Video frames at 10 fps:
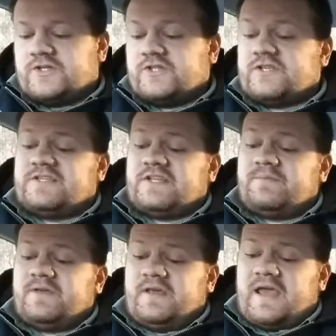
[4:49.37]
I should say
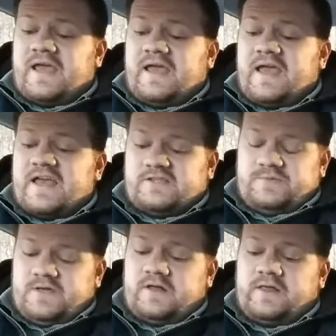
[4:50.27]

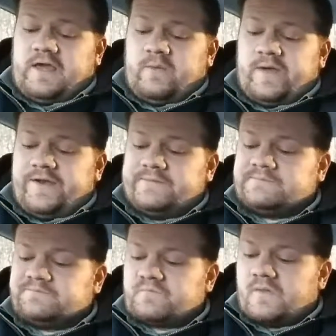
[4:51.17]
dB-SPL A-weighted.
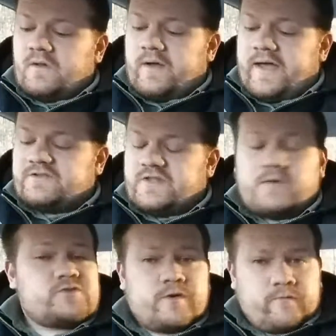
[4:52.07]
Okay, so
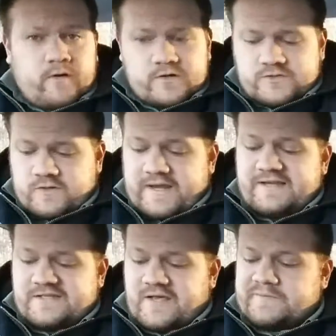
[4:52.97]
that was during rehearsal,
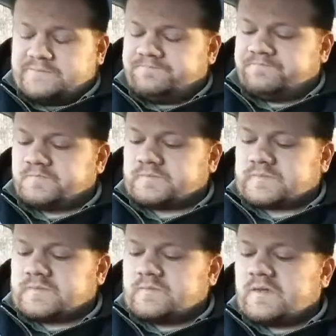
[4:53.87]
87.
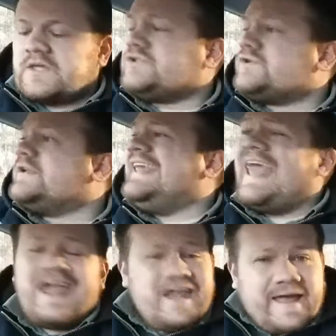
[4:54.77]
During
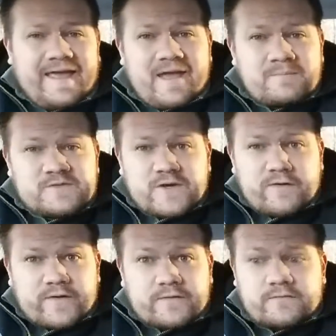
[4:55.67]
the 8 a.m.
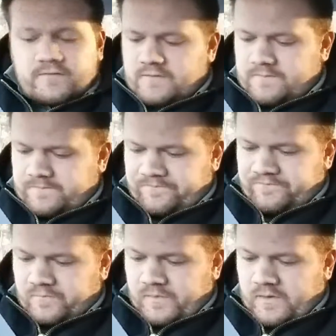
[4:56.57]
service,
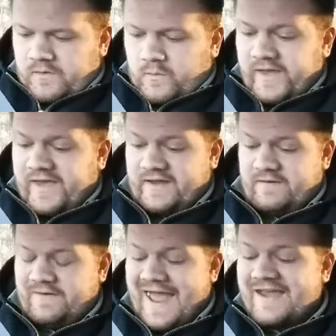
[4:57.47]
we
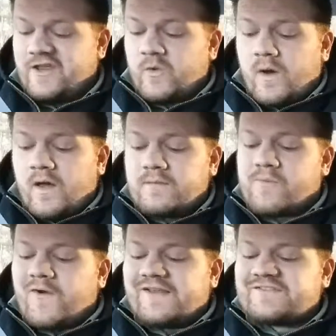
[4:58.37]
hit
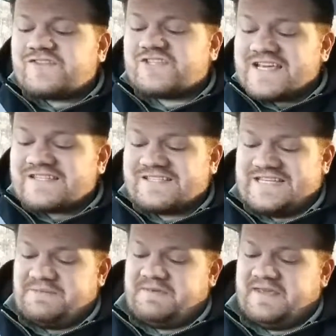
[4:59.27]
91.6
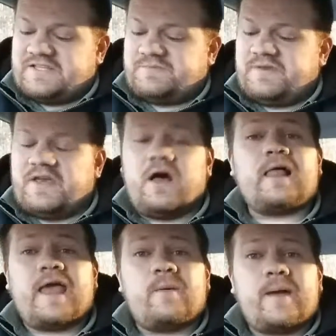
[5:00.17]

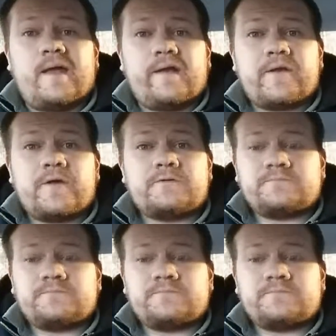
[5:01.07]
dB-SPL A-weighted